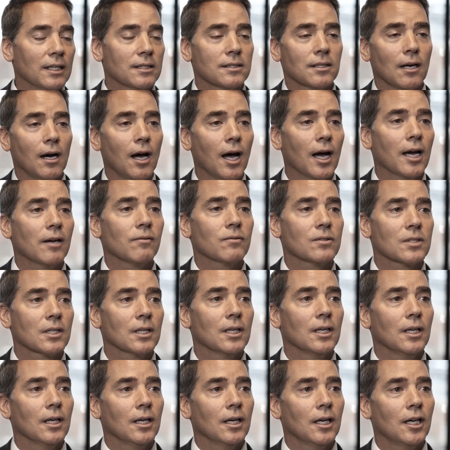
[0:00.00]
times,
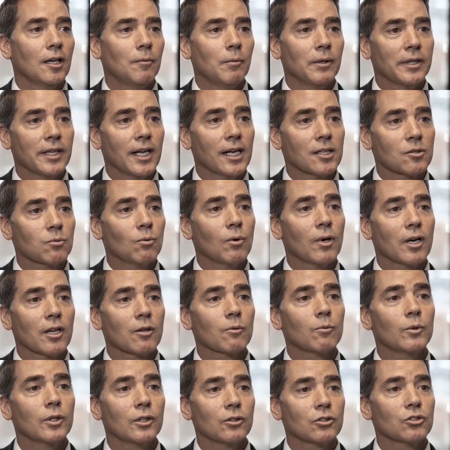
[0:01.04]
but that's one of the
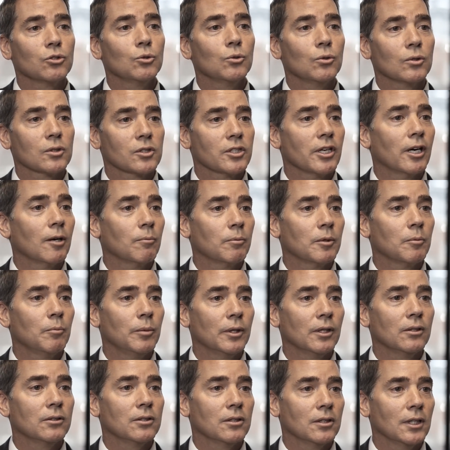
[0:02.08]
real tools to help you
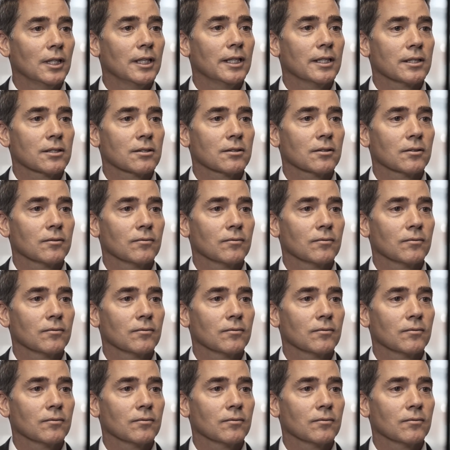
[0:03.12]
build your list.